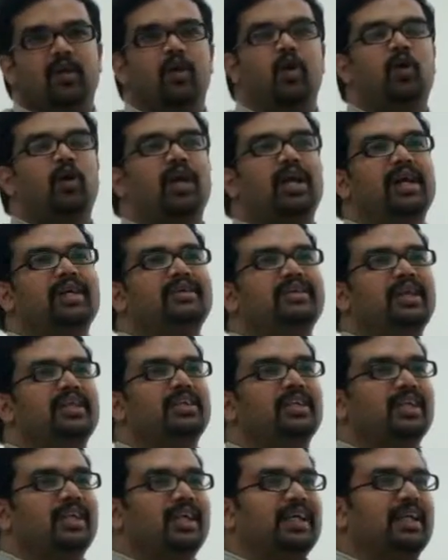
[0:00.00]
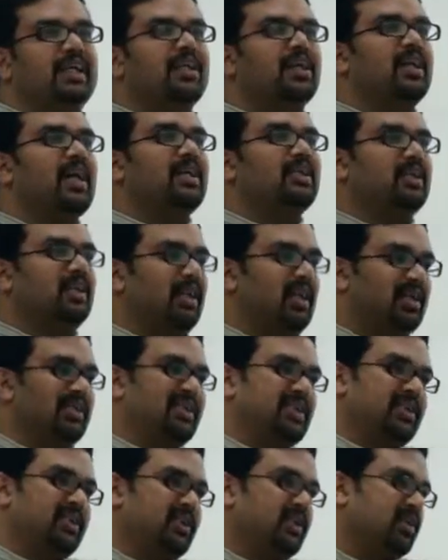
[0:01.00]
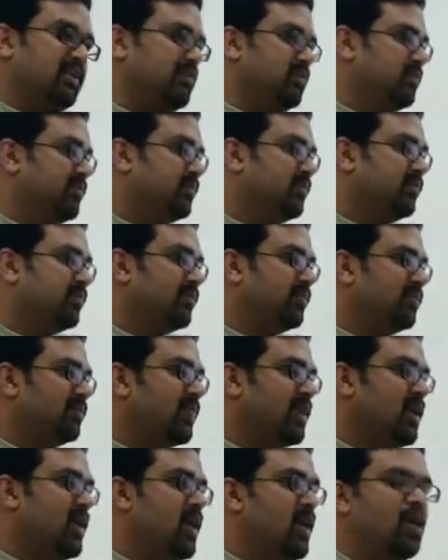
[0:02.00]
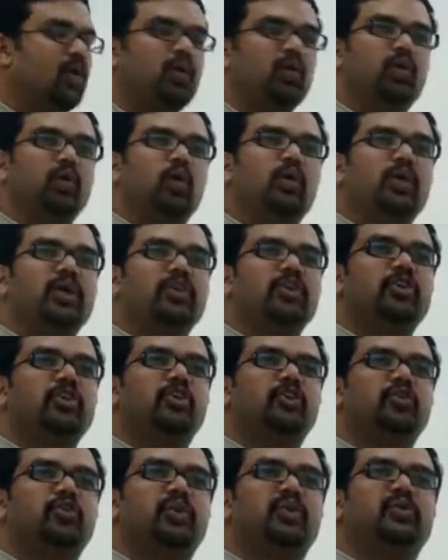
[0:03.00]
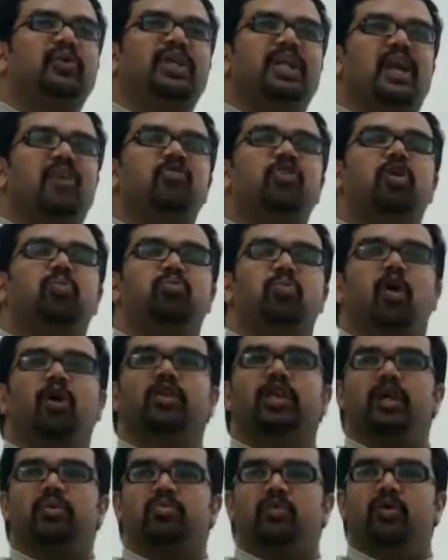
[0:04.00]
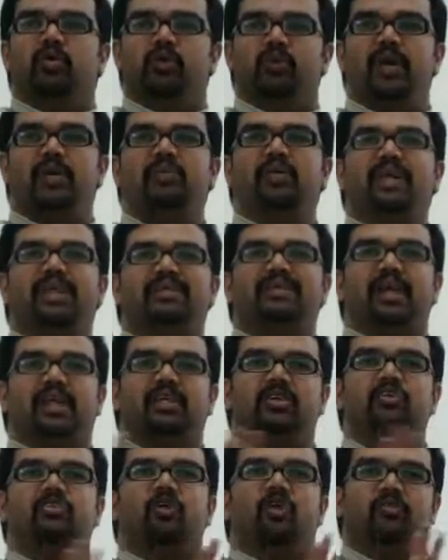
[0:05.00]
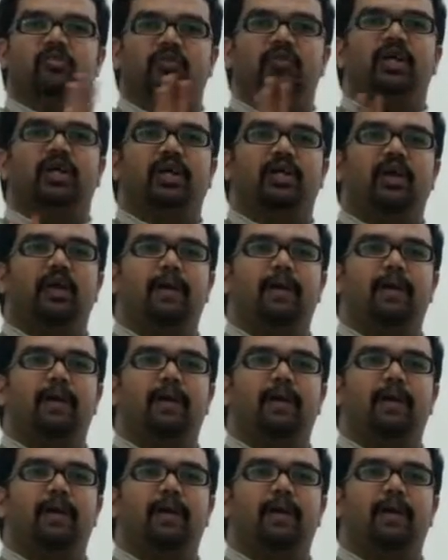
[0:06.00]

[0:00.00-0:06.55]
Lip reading: Localization and internationalization. Two issues which we never bother about when we design the software.